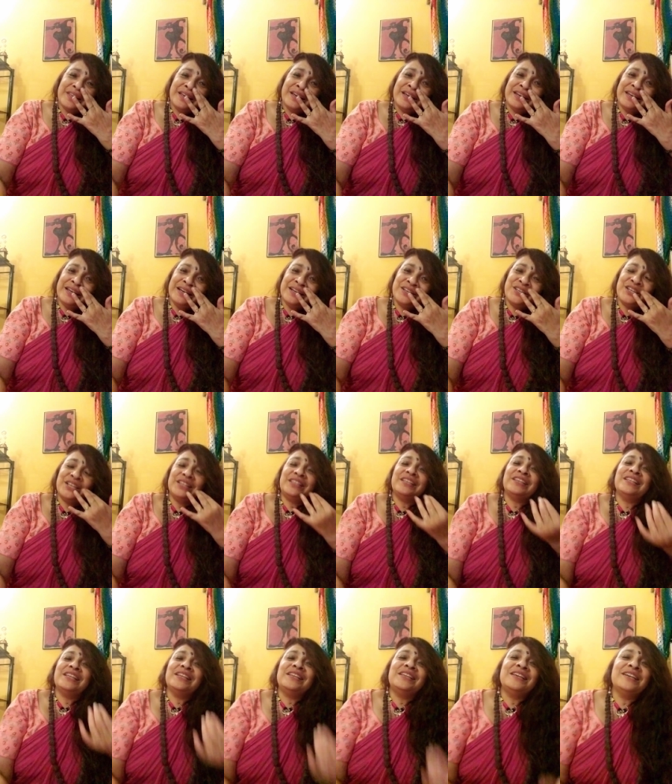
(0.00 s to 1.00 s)

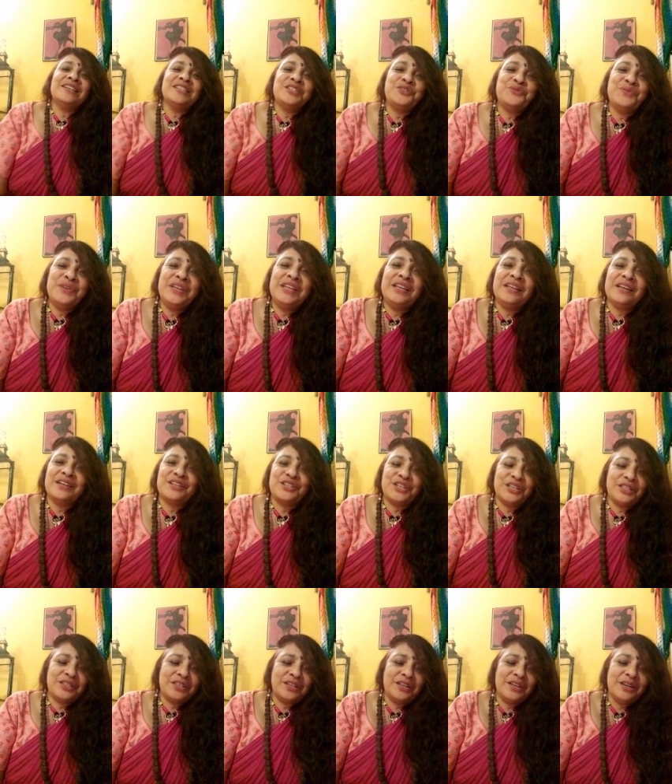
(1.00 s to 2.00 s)
nakshatra, that is Ashwini
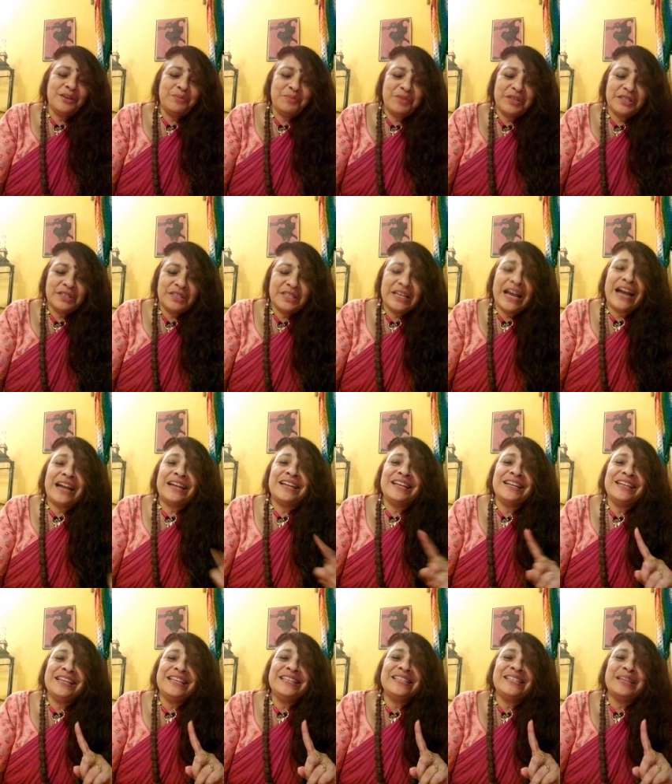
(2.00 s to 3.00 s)
nakshatra, means
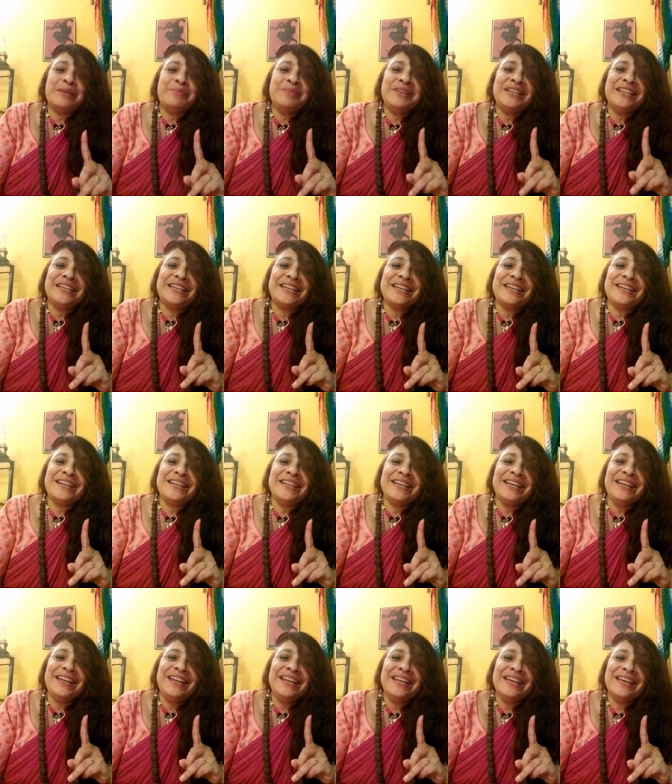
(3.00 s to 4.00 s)
Saturn is debilitated
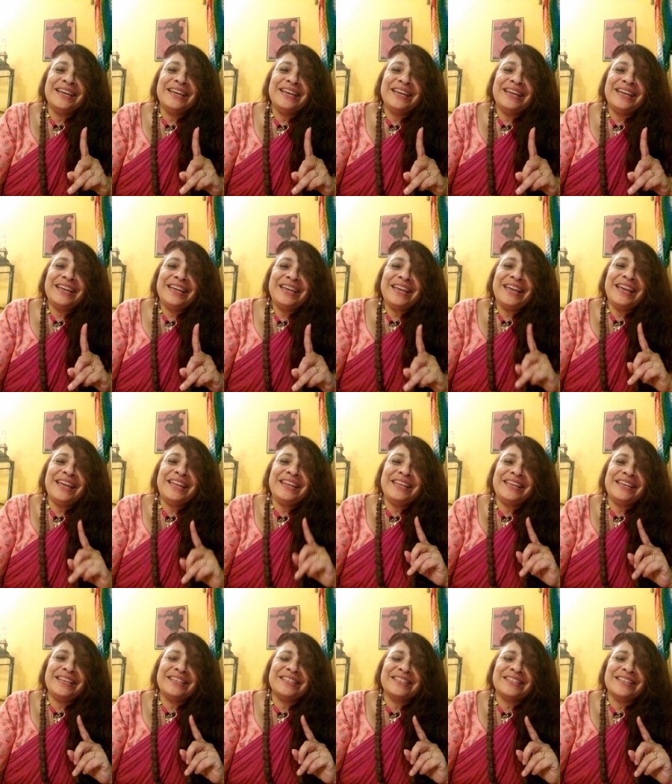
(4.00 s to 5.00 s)
in
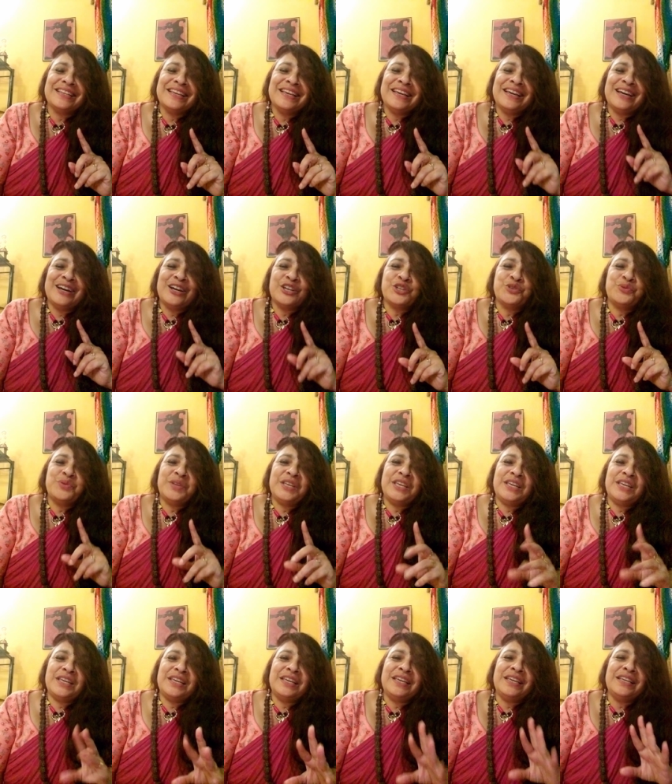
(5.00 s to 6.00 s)
Aries.
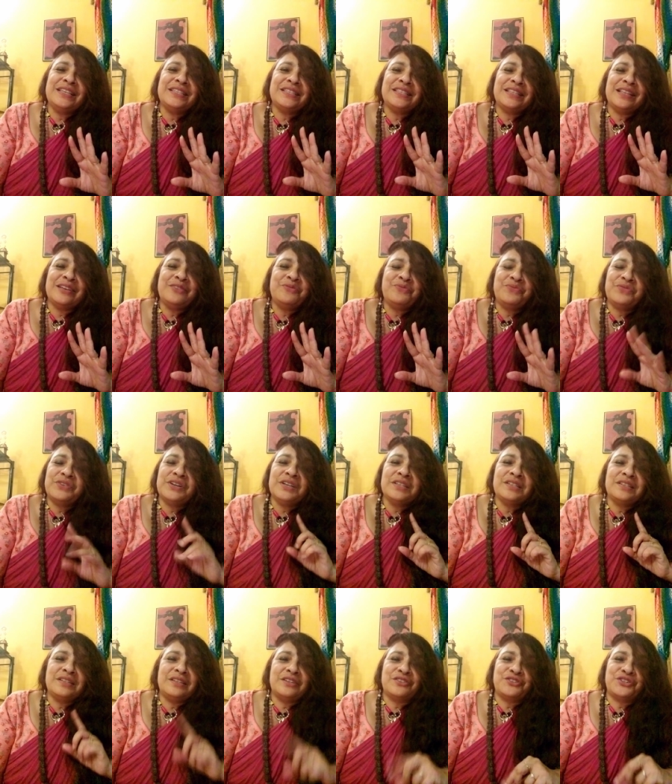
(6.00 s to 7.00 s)
Ashwini is the
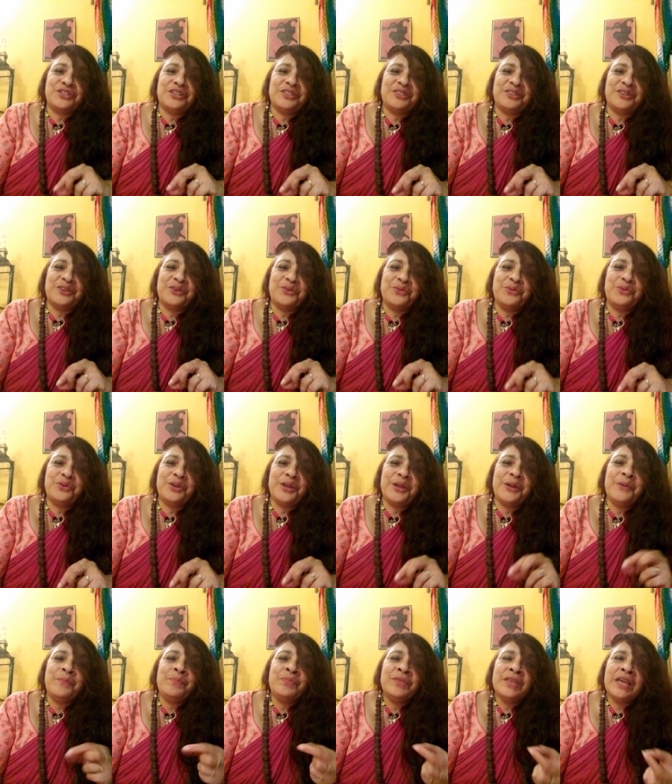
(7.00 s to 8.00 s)
first nakshatra,
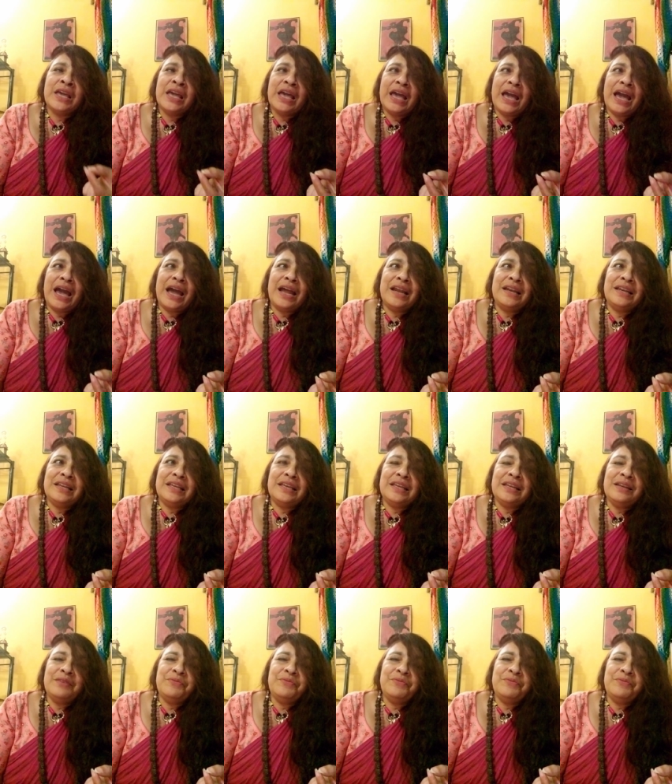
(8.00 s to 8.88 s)
okay? And in